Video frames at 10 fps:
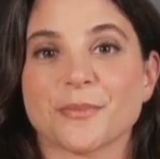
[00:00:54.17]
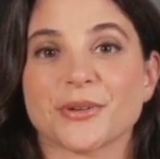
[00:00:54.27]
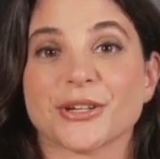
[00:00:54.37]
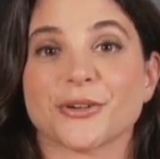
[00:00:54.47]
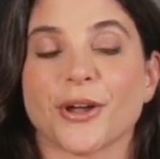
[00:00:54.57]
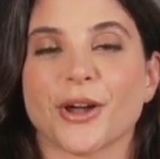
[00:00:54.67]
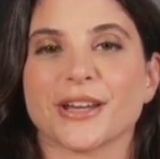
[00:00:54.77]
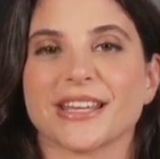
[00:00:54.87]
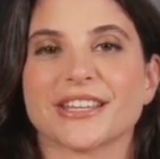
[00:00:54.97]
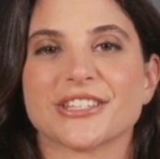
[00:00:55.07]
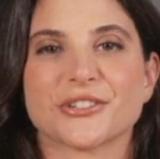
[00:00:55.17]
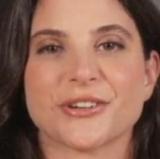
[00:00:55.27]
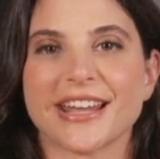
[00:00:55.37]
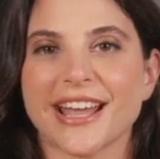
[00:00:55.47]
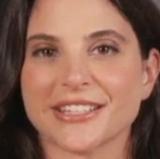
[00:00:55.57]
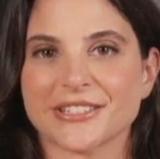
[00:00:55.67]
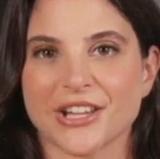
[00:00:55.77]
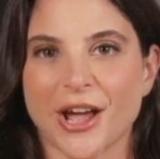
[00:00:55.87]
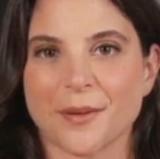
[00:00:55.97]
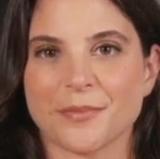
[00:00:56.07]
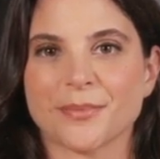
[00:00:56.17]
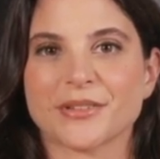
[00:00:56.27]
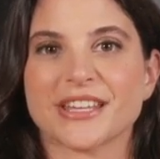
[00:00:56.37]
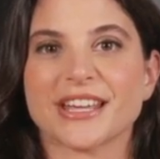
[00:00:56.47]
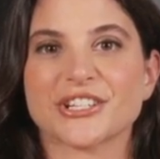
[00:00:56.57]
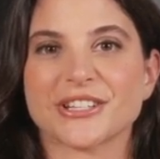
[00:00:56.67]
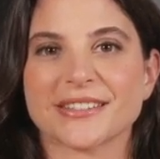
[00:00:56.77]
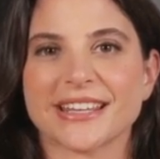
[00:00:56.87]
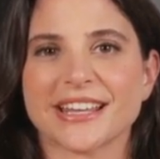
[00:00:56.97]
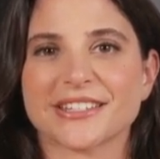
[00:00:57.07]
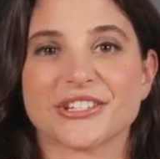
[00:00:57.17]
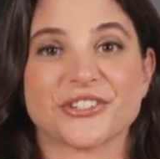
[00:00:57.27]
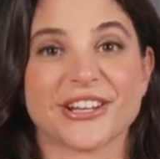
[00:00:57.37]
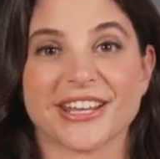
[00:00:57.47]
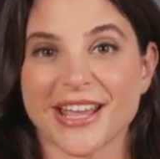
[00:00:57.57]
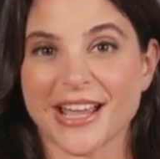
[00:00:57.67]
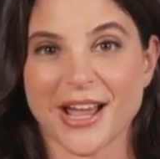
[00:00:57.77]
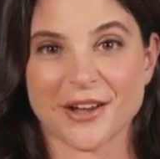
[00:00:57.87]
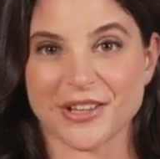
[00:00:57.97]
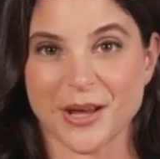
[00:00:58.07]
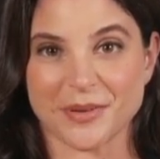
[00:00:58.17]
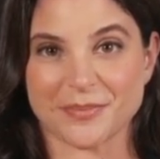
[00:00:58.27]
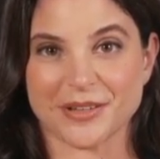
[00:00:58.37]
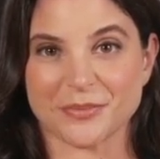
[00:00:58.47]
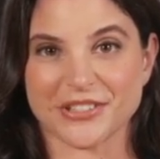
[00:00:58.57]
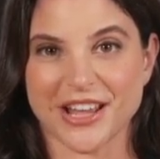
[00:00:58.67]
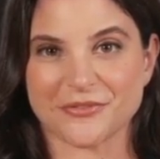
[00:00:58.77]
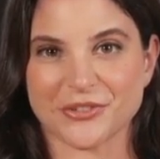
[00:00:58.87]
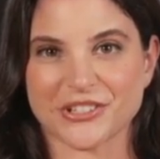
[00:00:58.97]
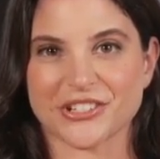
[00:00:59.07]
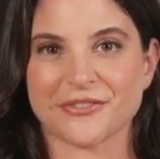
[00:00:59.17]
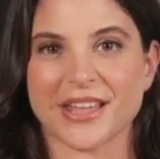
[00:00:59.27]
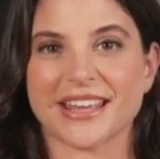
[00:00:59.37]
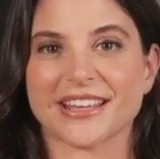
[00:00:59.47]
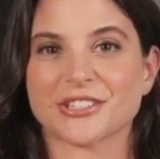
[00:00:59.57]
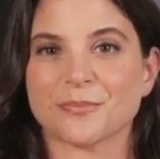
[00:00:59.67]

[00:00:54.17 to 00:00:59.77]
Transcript: With a long history and a top reputation in the industry of helping people diversify into